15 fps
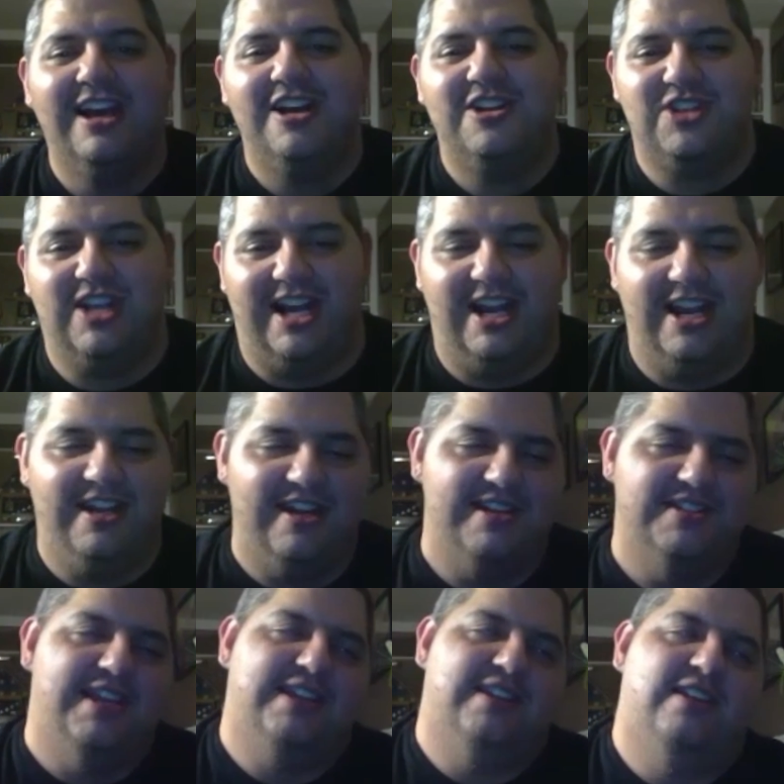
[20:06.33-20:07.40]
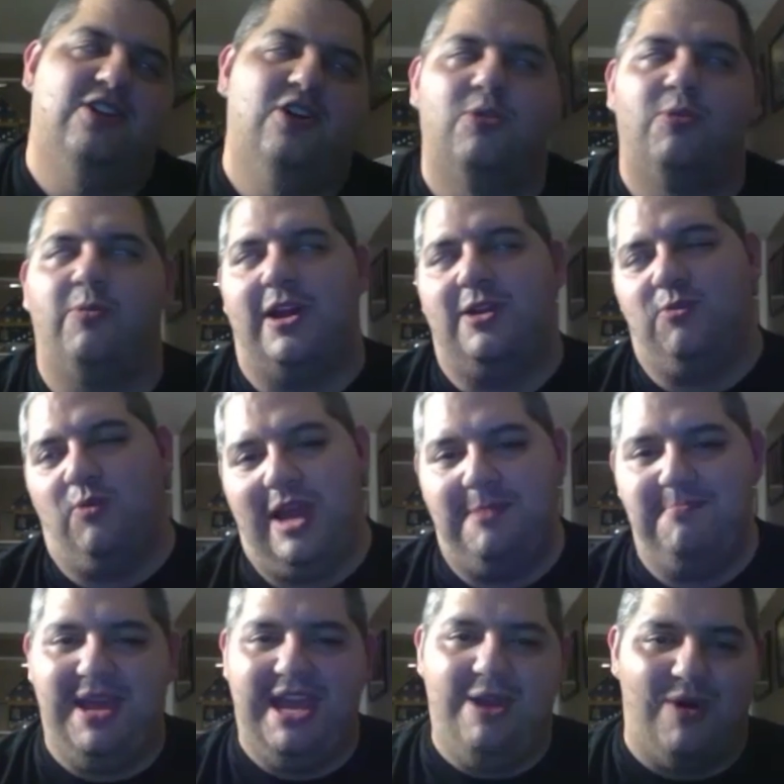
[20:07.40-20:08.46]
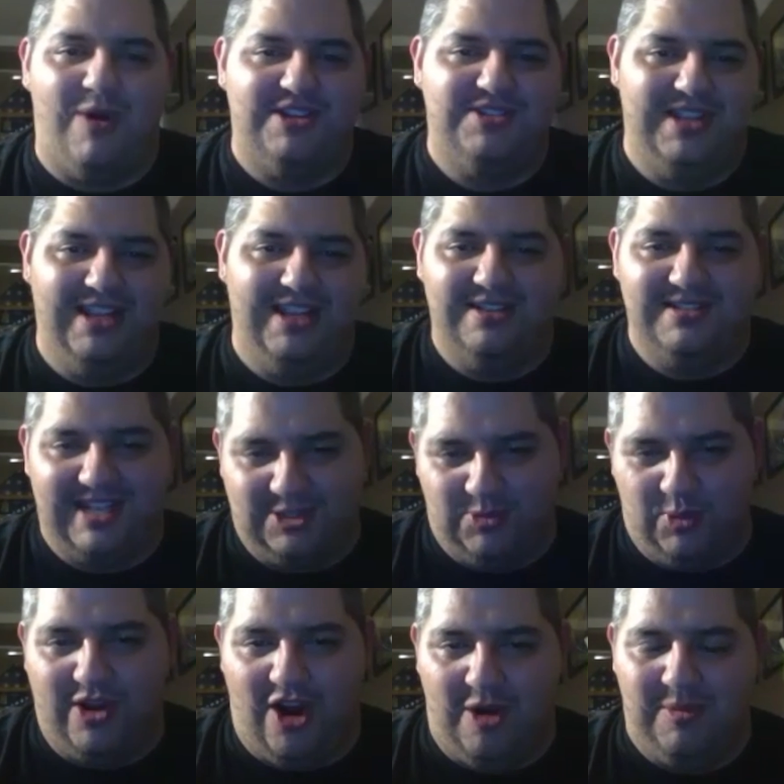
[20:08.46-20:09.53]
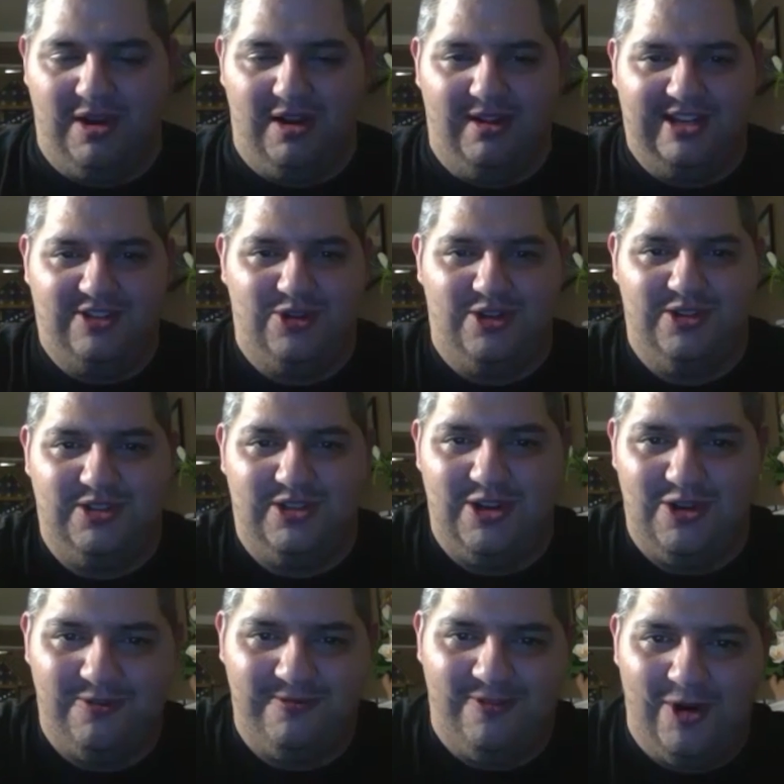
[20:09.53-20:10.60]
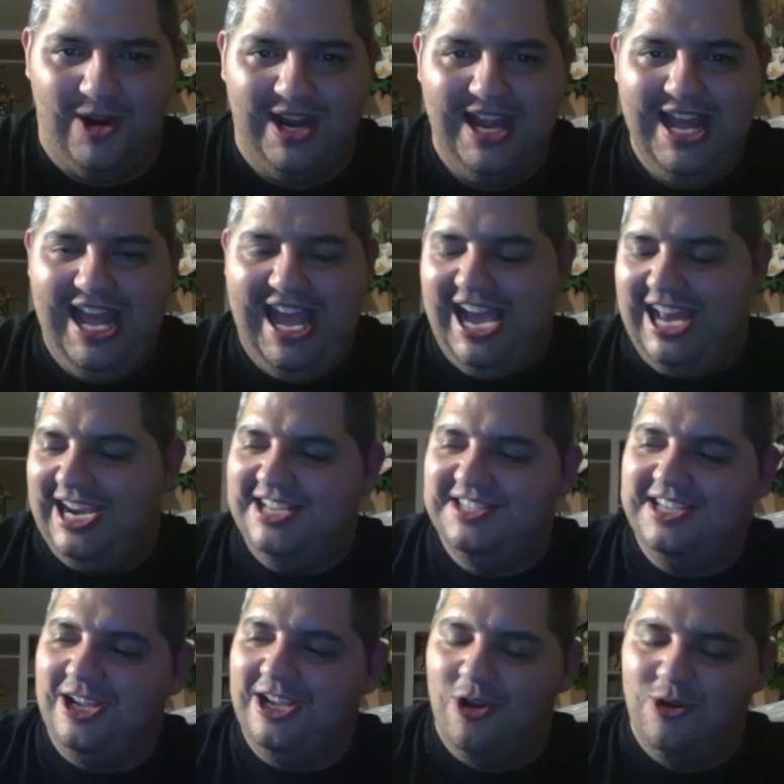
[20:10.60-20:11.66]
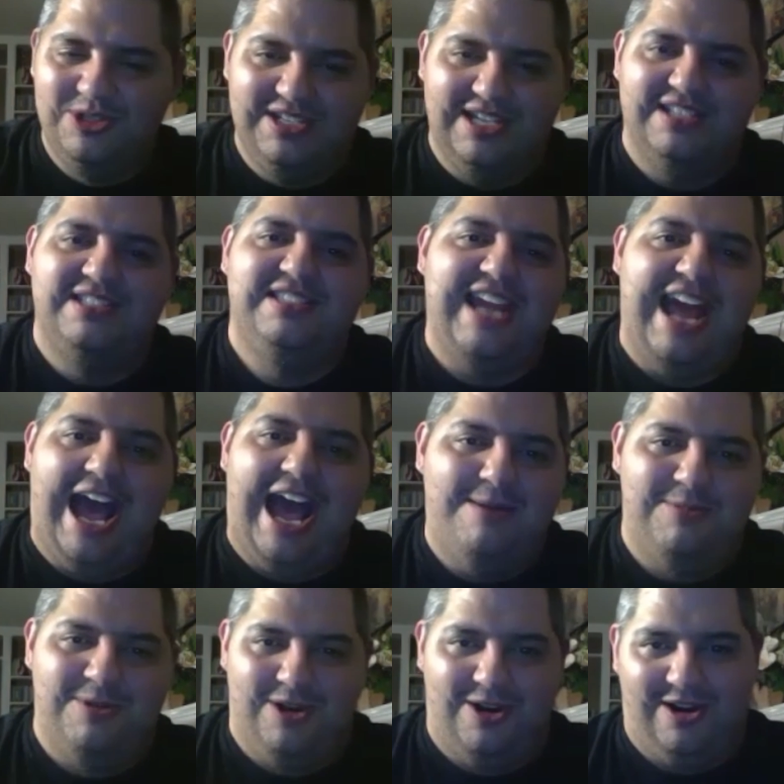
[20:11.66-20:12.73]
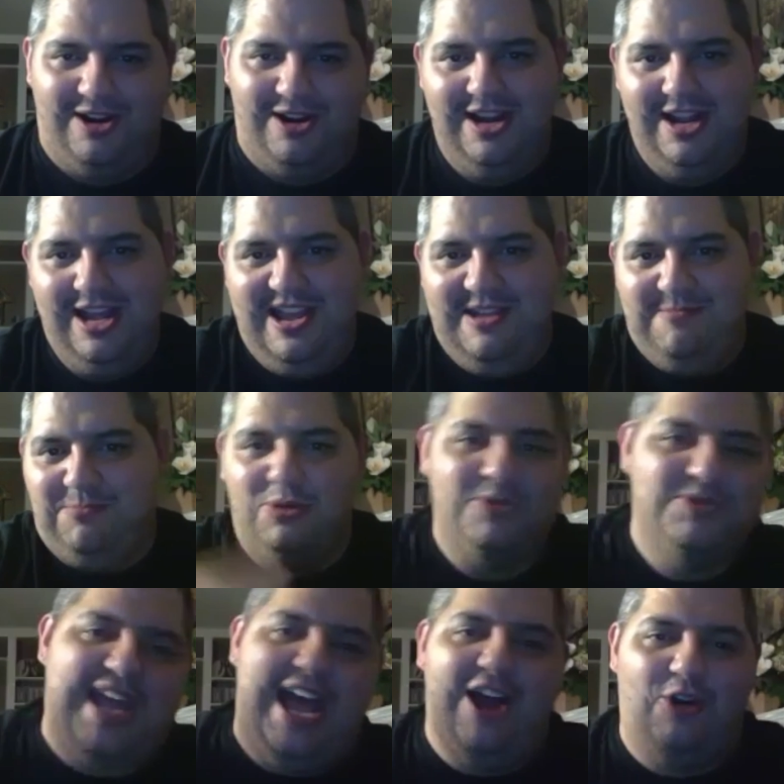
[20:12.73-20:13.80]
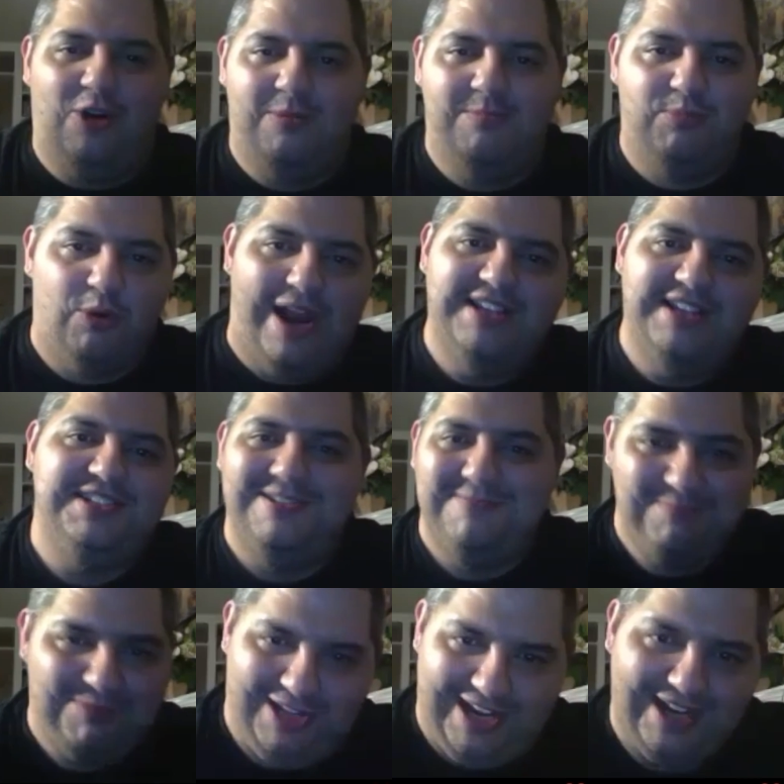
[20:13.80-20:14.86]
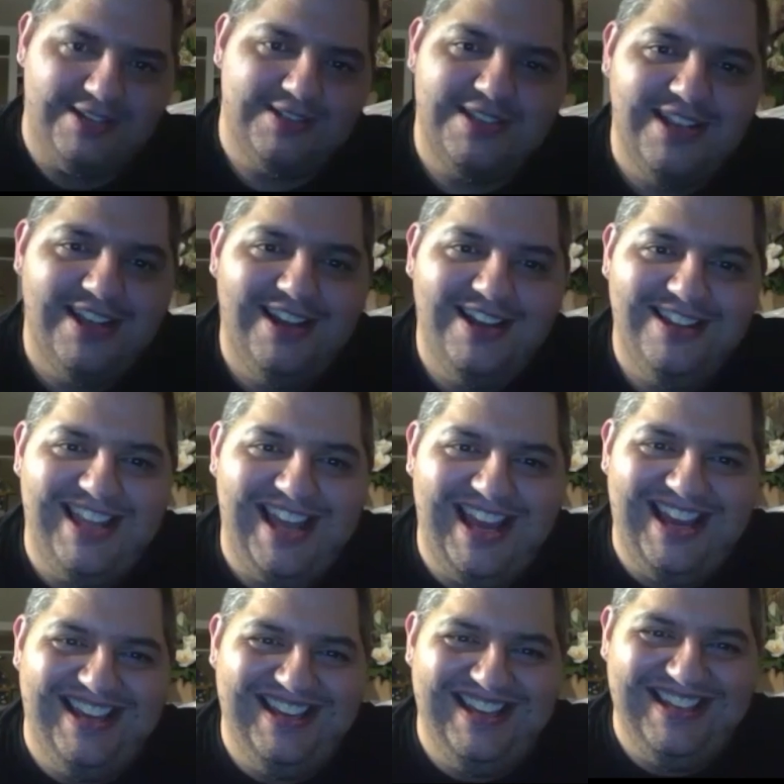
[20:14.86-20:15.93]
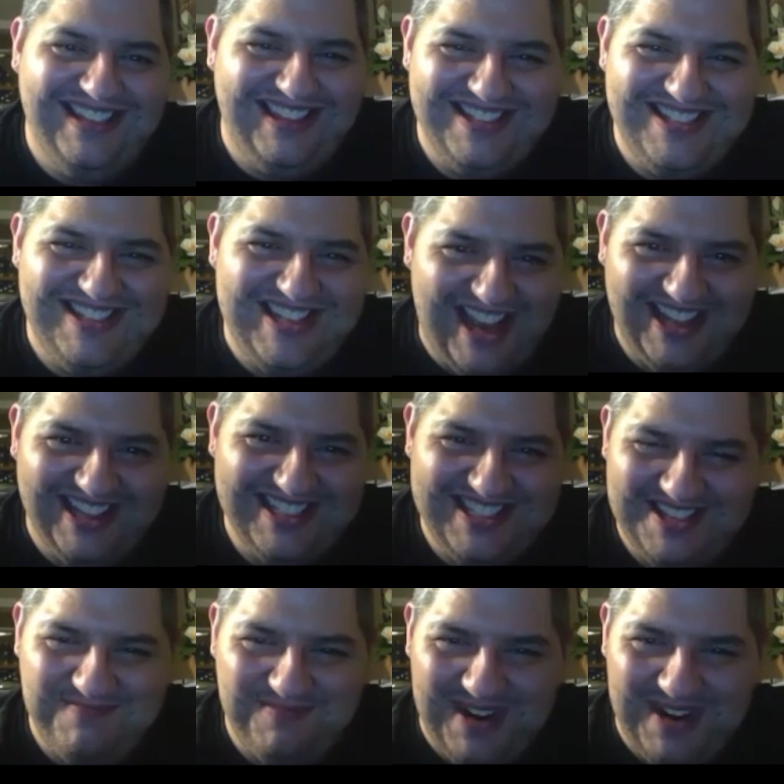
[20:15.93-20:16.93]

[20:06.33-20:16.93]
She kind of does like the little runway Baywatch thing because that's what Carmen Electra is known for. And as he goes to stab her, pulls out her breast implant. The gelatin.